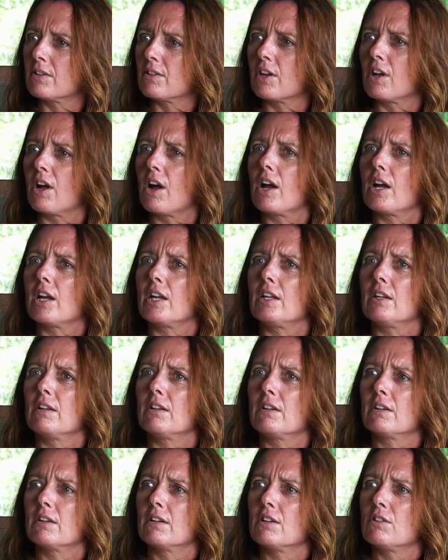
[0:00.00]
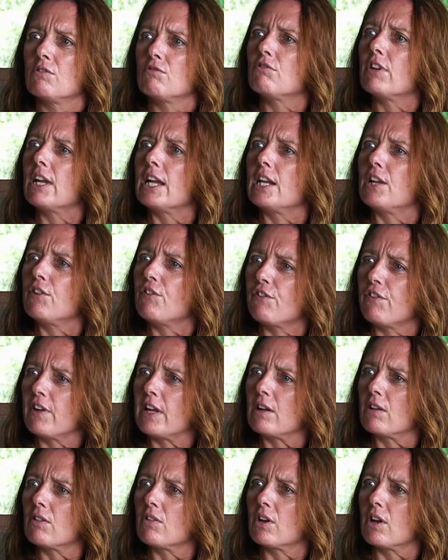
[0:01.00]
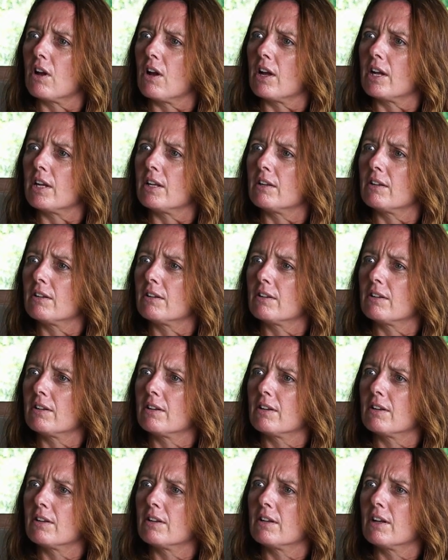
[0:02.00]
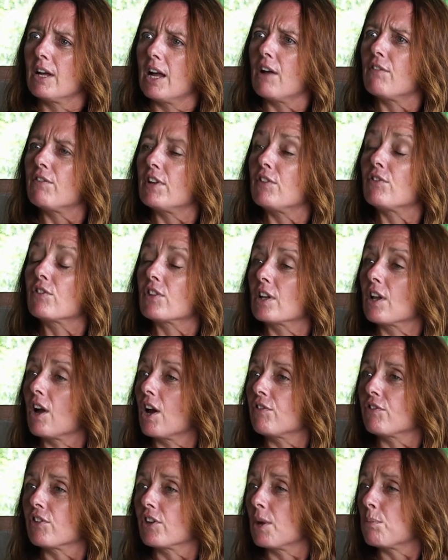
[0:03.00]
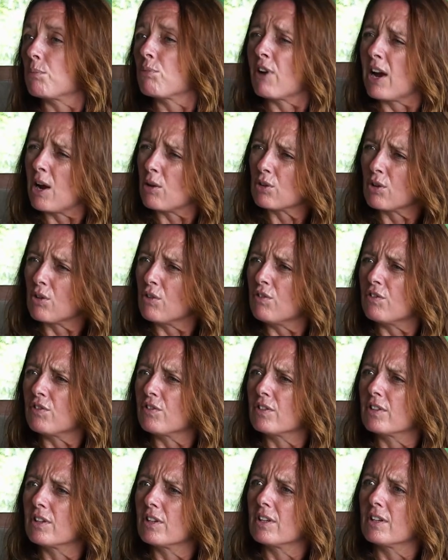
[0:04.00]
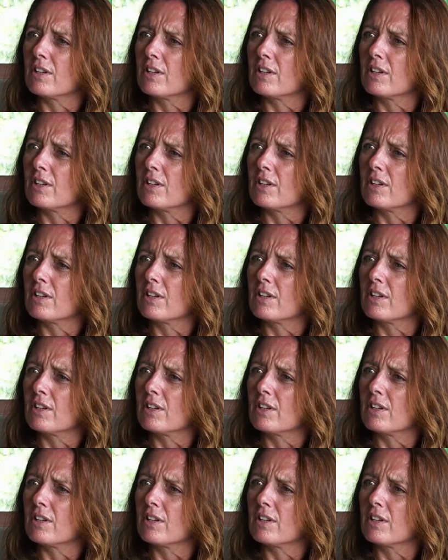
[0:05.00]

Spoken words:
that I really feel that I have lived a life that I'm proud of